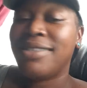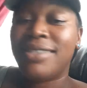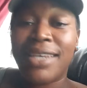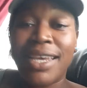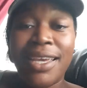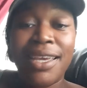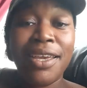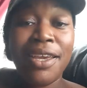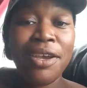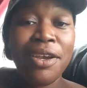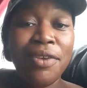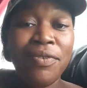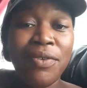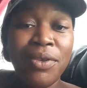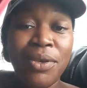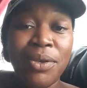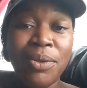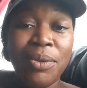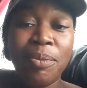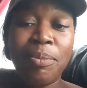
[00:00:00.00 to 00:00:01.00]
taking care of
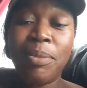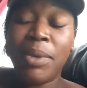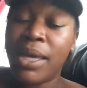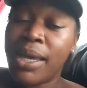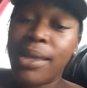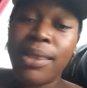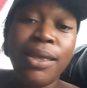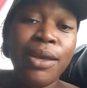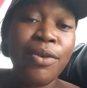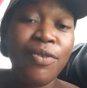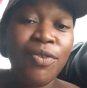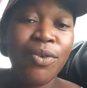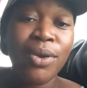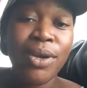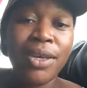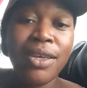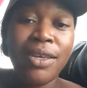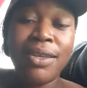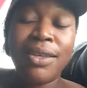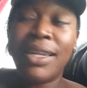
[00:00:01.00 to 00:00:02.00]
you, being there
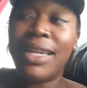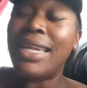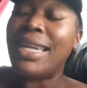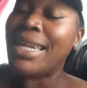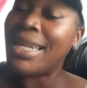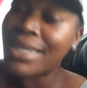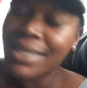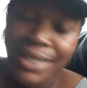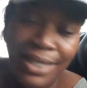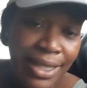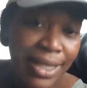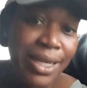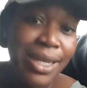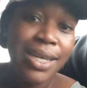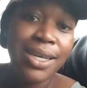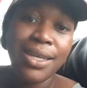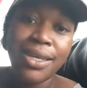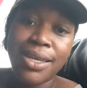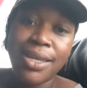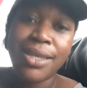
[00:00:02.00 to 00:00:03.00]
for you,
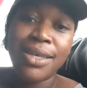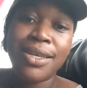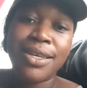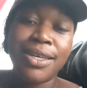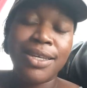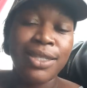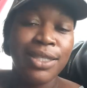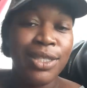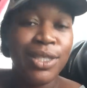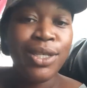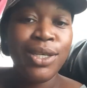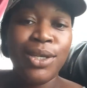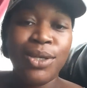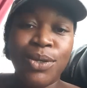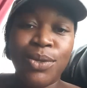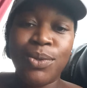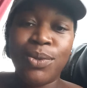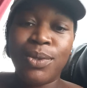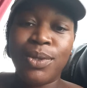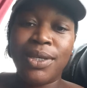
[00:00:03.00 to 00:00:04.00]
listening to
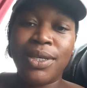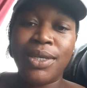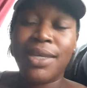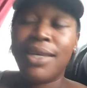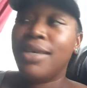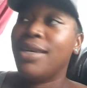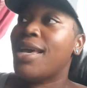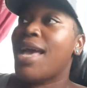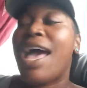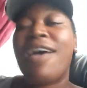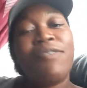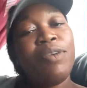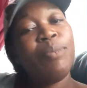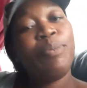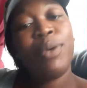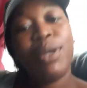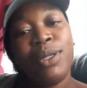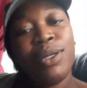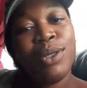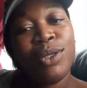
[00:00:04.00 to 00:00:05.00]
you,
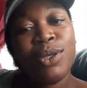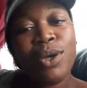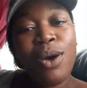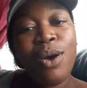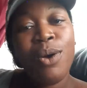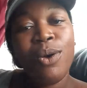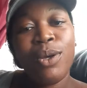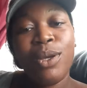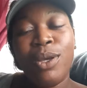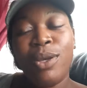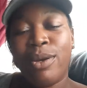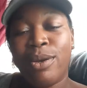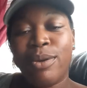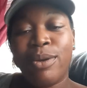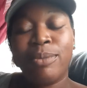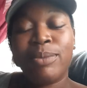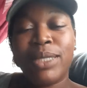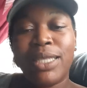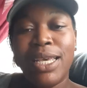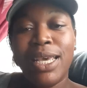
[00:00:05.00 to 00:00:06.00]
having pillow talk, you know
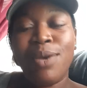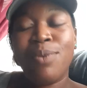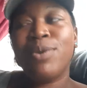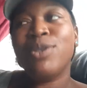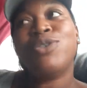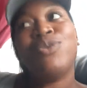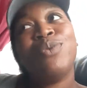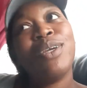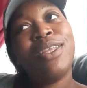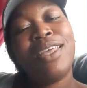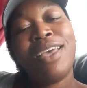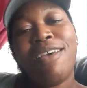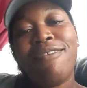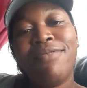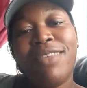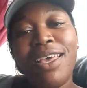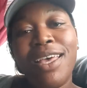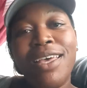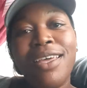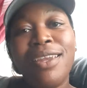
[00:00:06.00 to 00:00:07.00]
what I'm saying? Would you rather
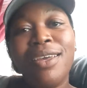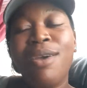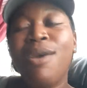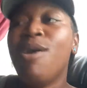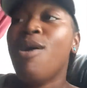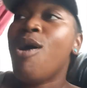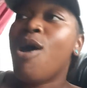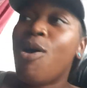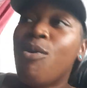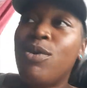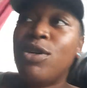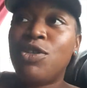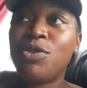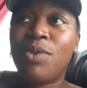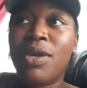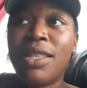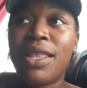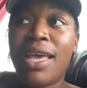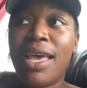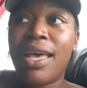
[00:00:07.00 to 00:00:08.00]
have that? Or would
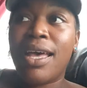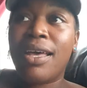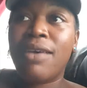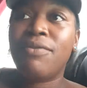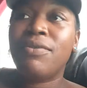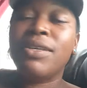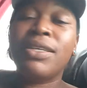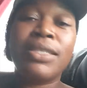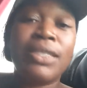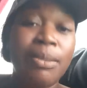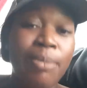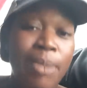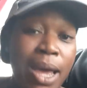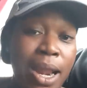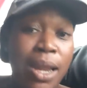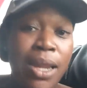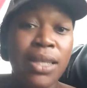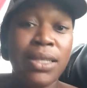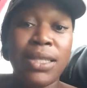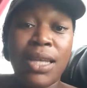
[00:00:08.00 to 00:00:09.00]
you rather have
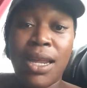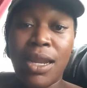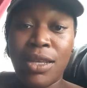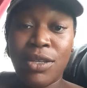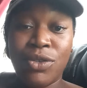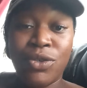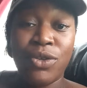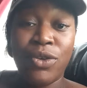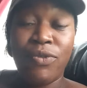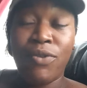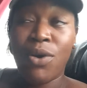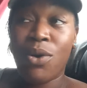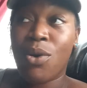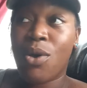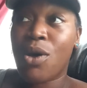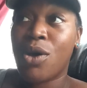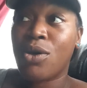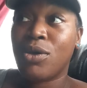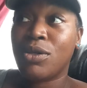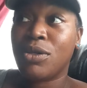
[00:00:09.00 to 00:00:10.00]
somebody that's not answering your
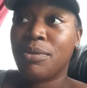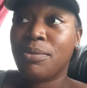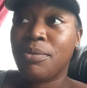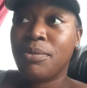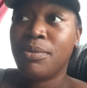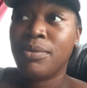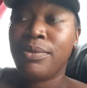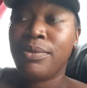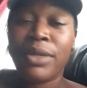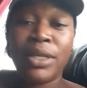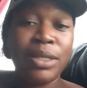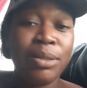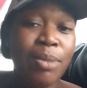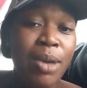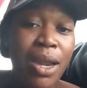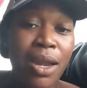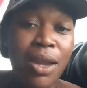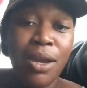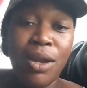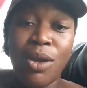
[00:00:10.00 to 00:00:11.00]
phone calls?
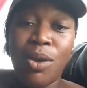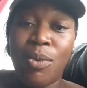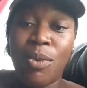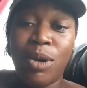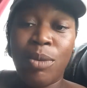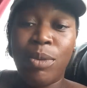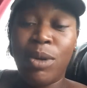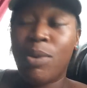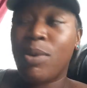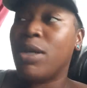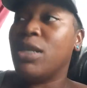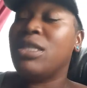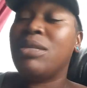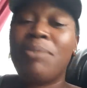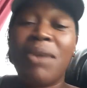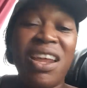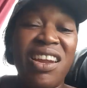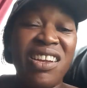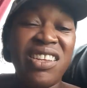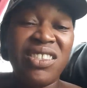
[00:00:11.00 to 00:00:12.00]
Somebody that don't want to be around,
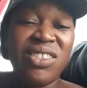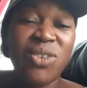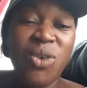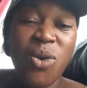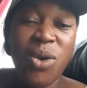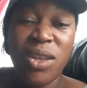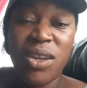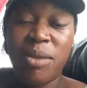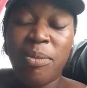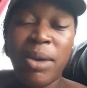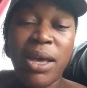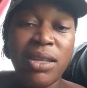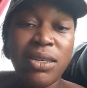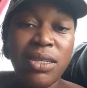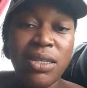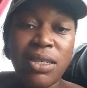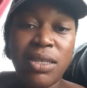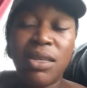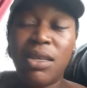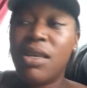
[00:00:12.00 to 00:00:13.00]
somebody that's talking
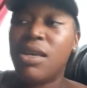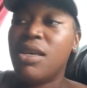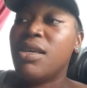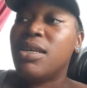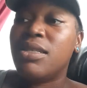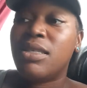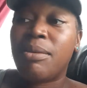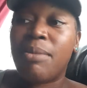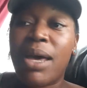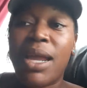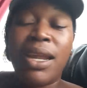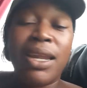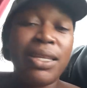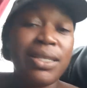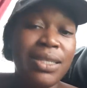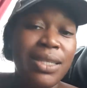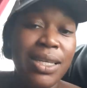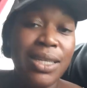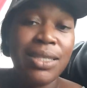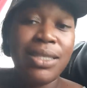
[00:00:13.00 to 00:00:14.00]
about you, somebody
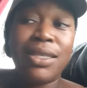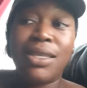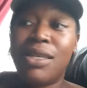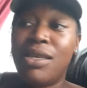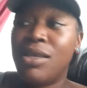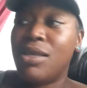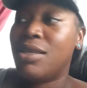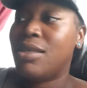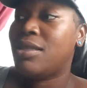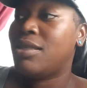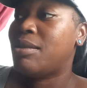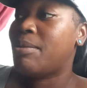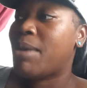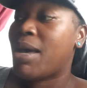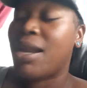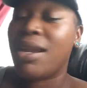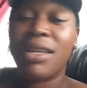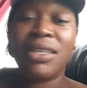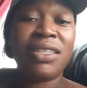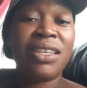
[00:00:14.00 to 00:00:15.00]
that's dissing you,
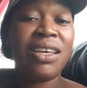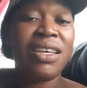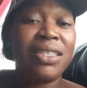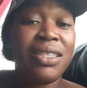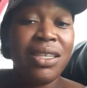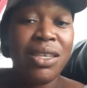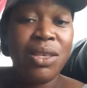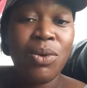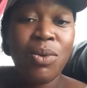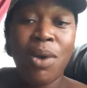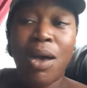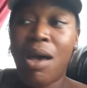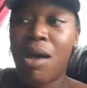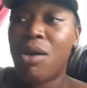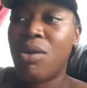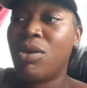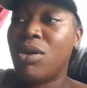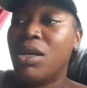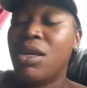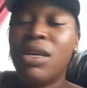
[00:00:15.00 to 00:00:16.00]
somebody that's cussing you
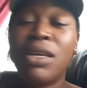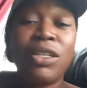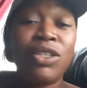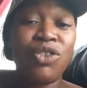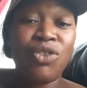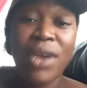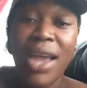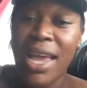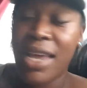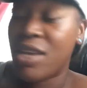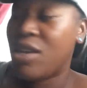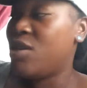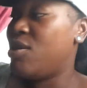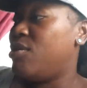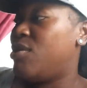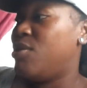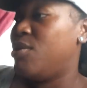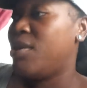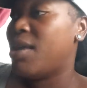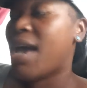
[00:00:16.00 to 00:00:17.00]
out, dragging
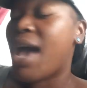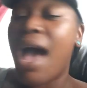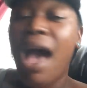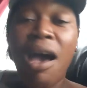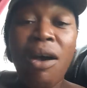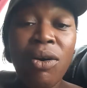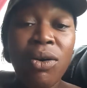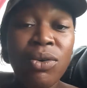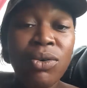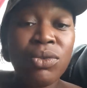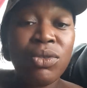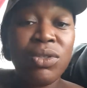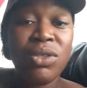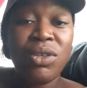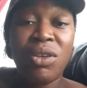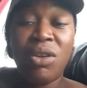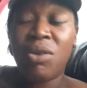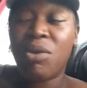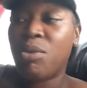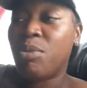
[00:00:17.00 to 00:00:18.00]
you through the house,
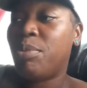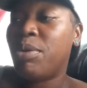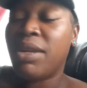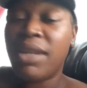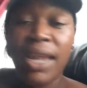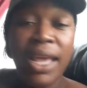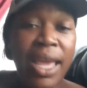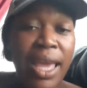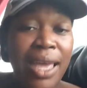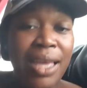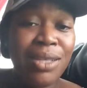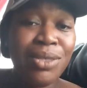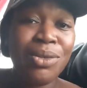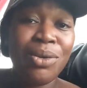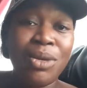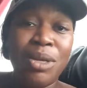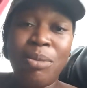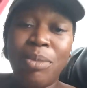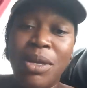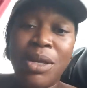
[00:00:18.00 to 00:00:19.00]
putting their hands
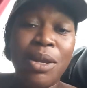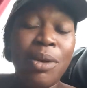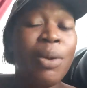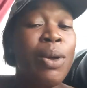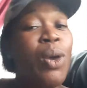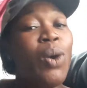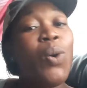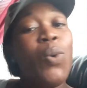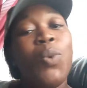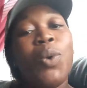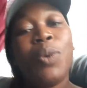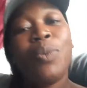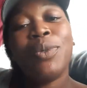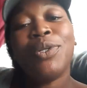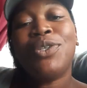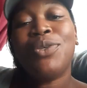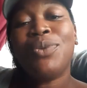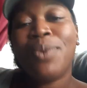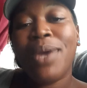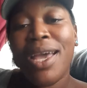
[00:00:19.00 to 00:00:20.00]
on you, beating you. What
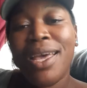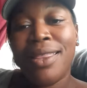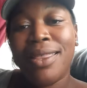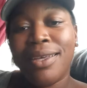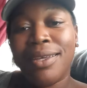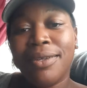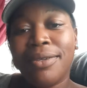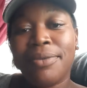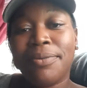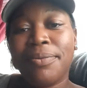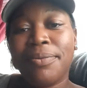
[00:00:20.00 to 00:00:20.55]
would you rather?